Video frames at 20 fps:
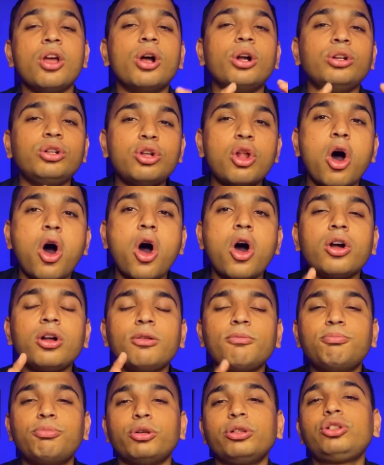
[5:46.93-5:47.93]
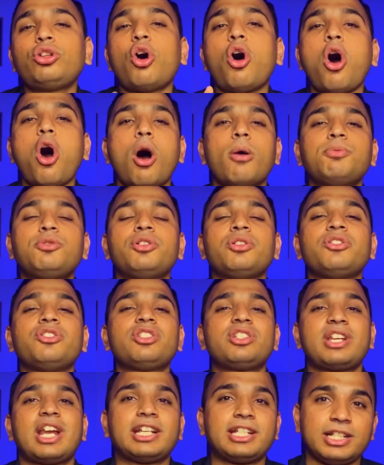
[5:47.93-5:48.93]
Long put option
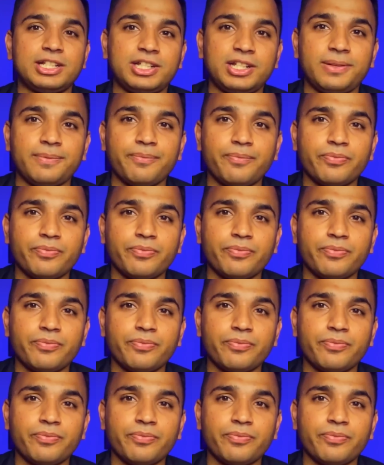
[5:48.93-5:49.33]
strategy.